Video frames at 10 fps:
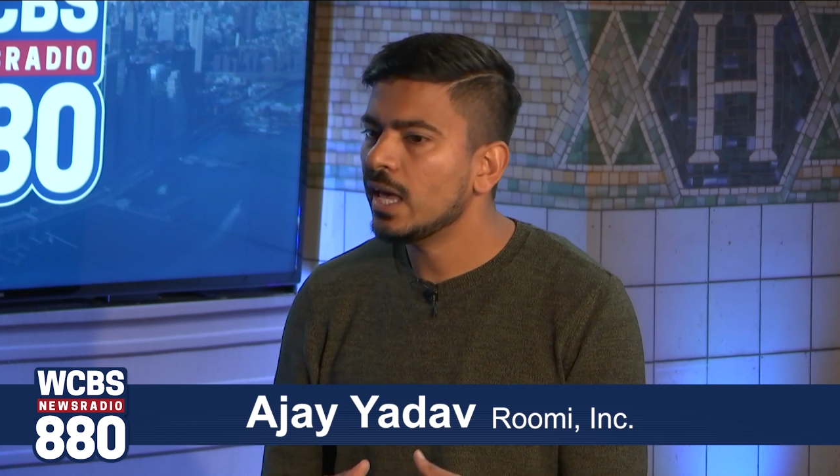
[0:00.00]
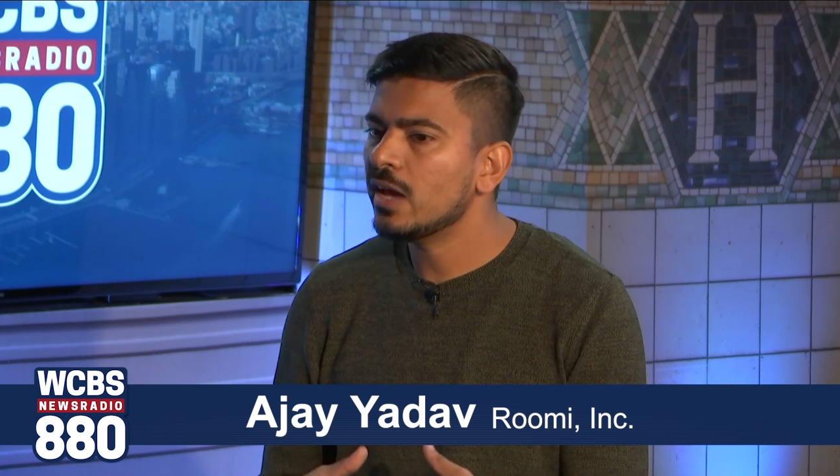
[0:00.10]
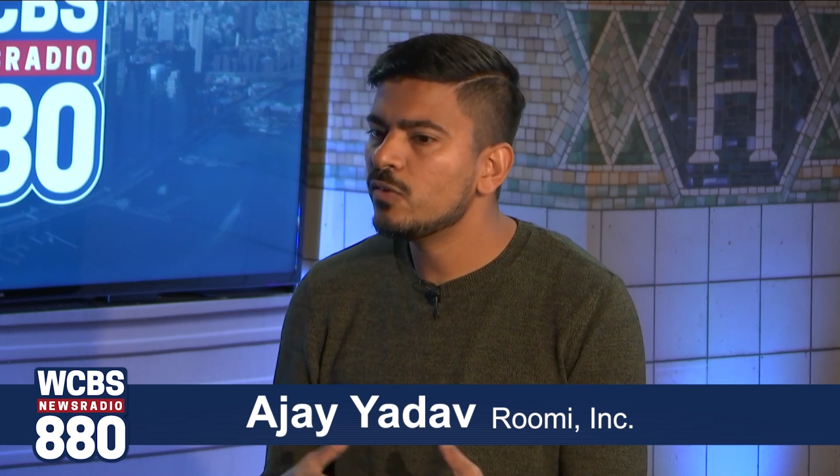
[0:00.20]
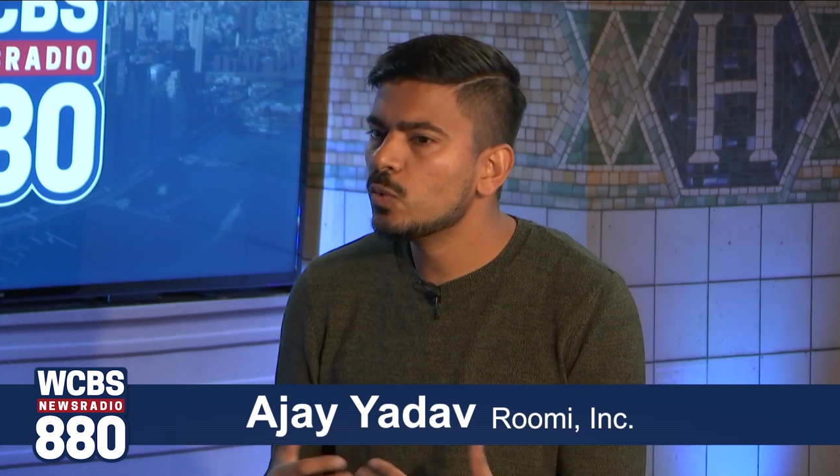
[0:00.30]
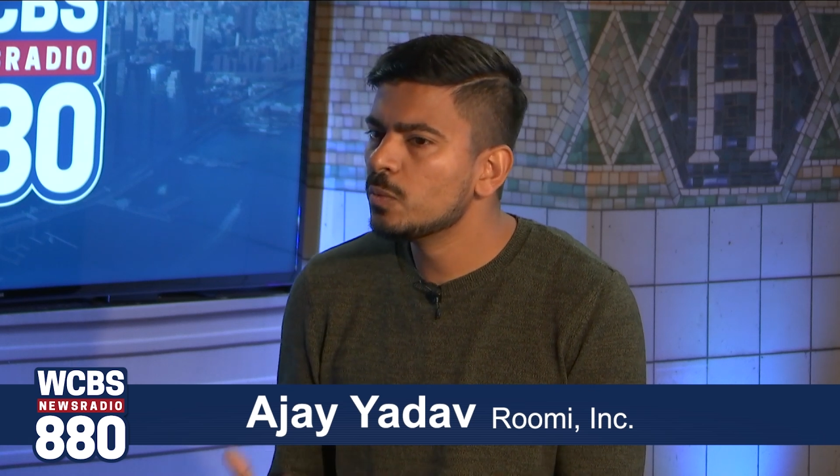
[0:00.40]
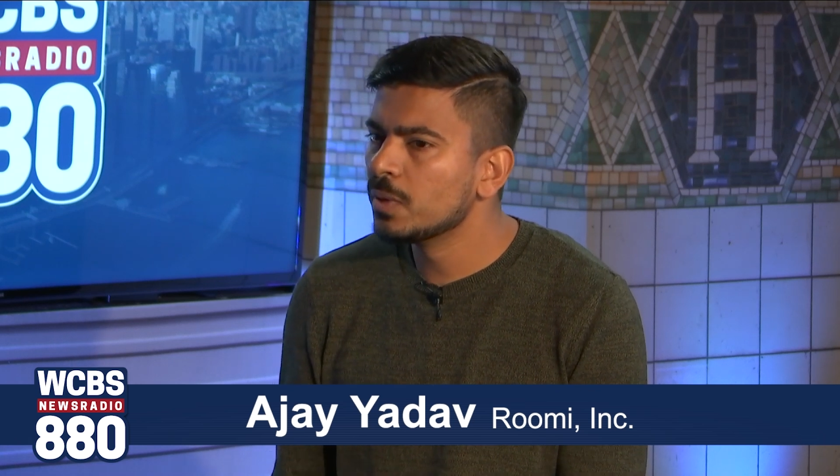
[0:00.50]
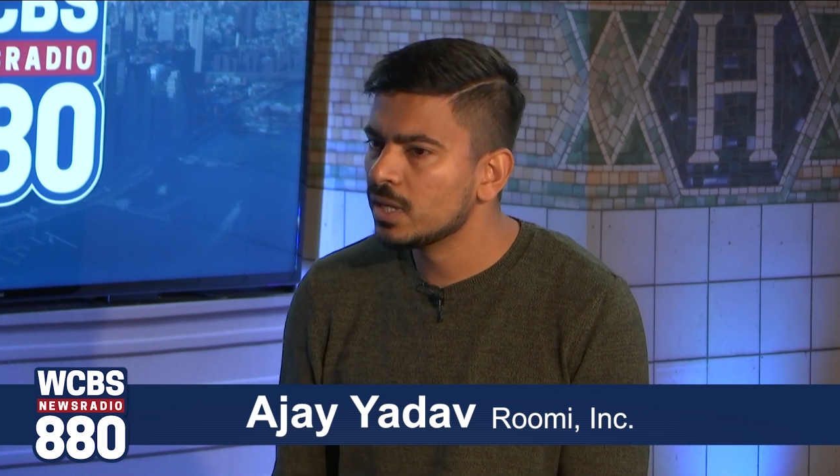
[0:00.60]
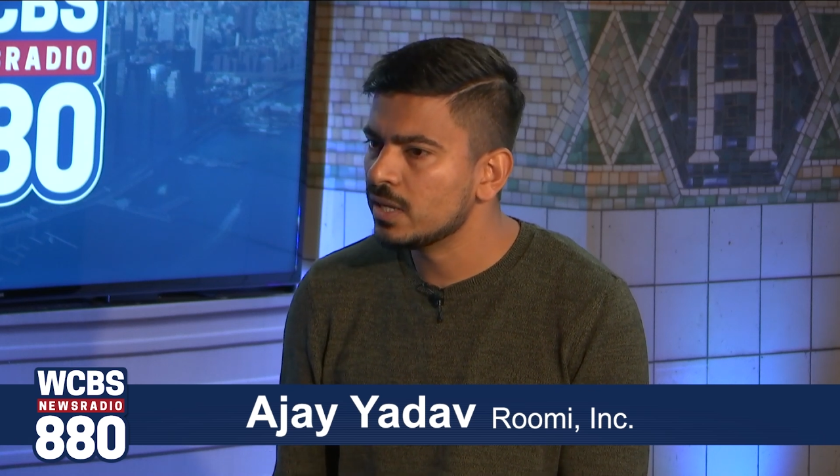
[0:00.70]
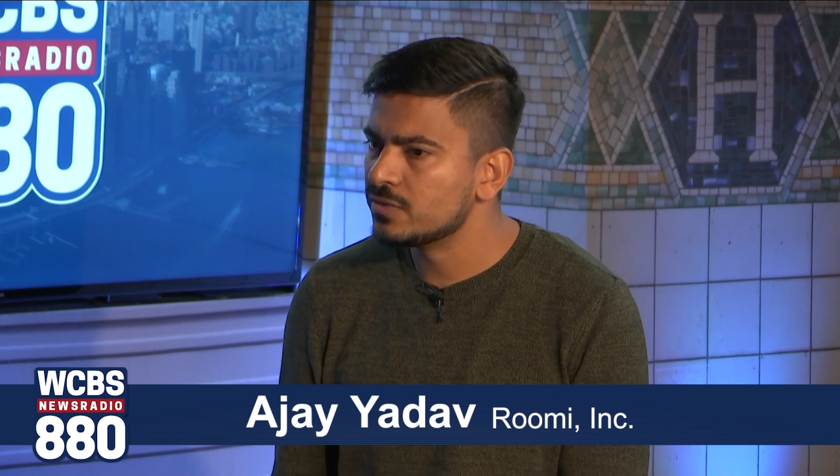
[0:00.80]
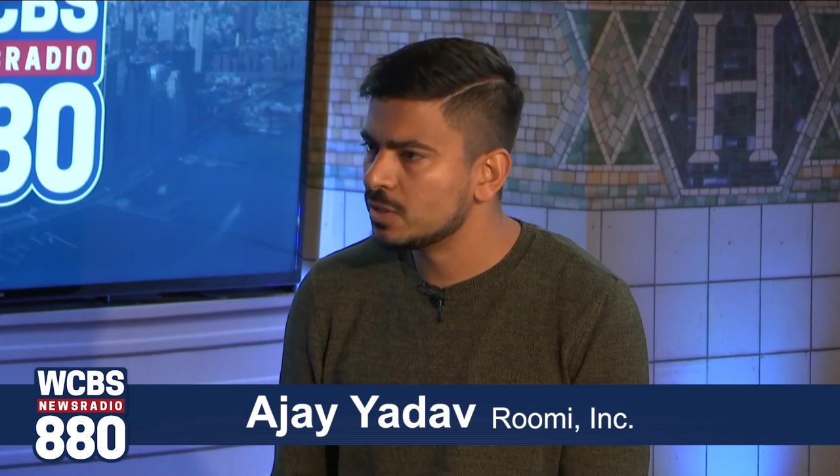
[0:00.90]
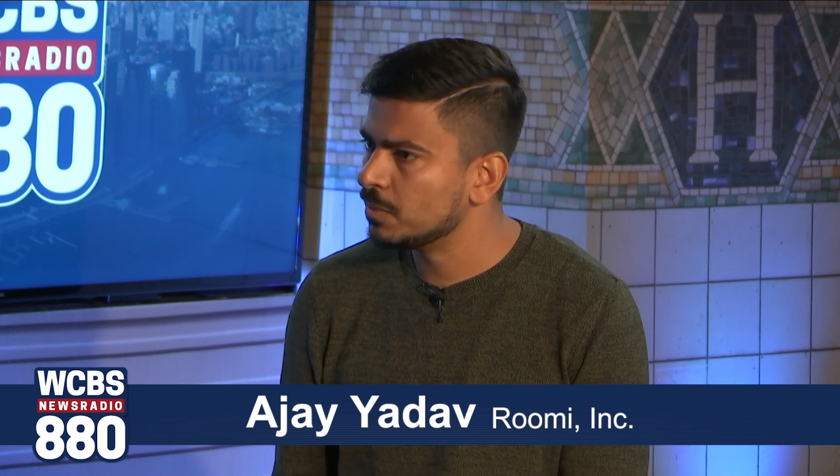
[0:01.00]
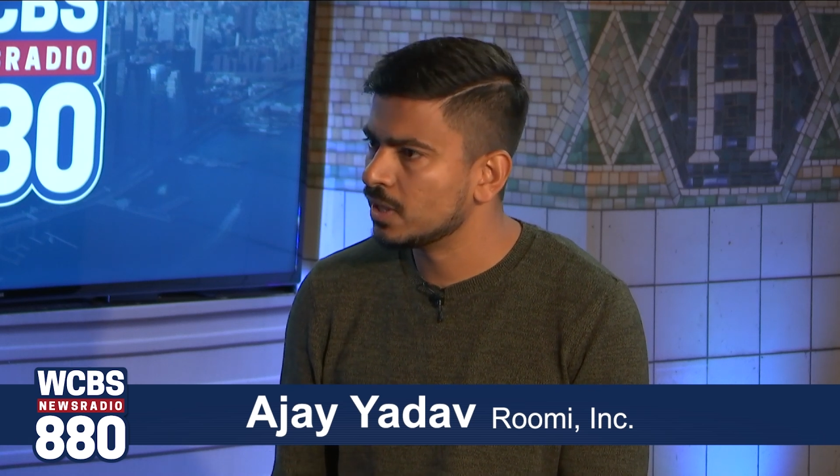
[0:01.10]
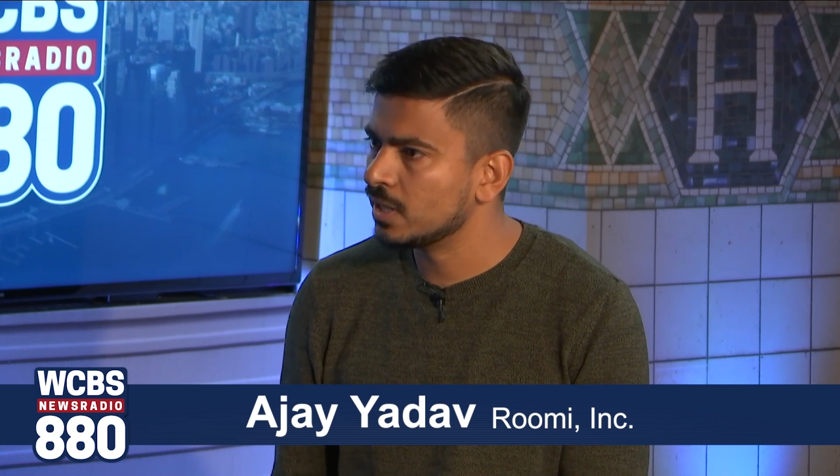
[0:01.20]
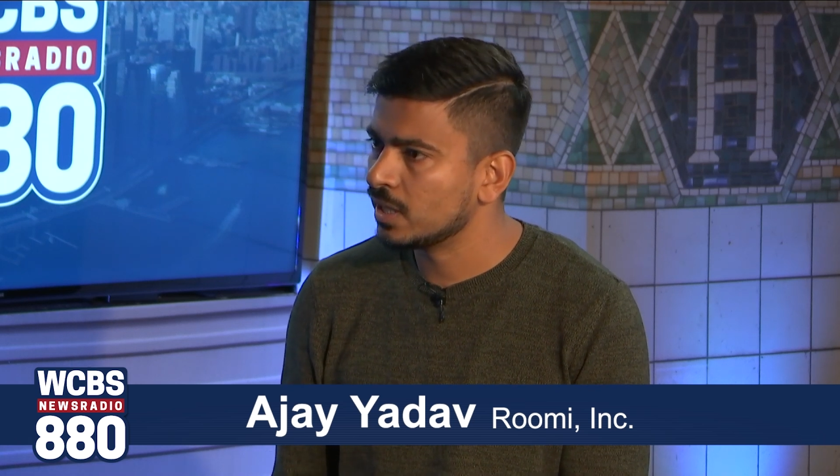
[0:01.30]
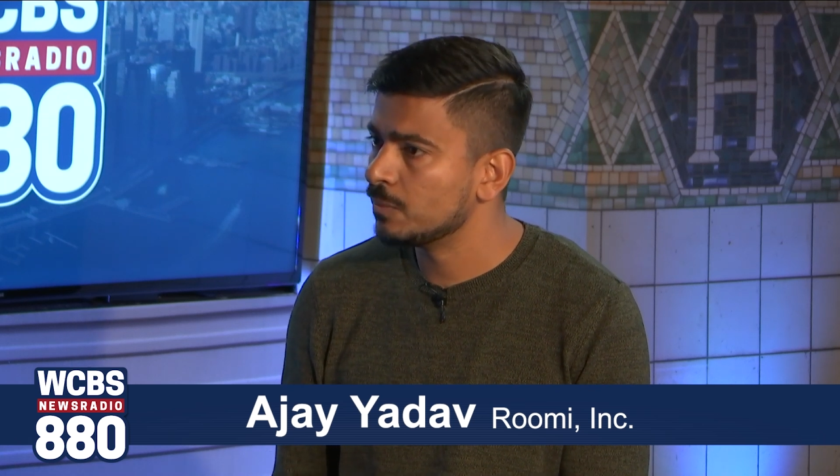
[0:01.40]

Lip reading: Everyone believes in building